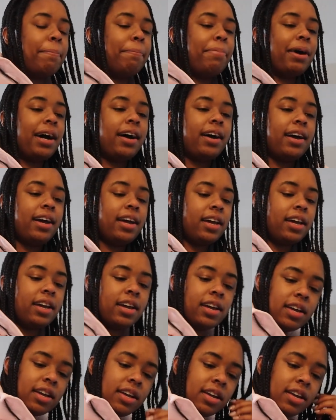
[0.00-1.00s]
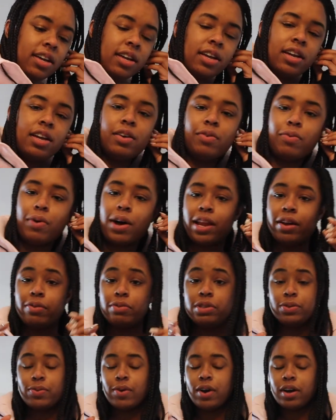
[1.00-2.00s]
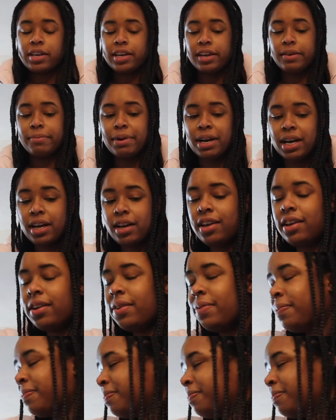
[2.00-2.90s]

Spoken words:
while I was walking by.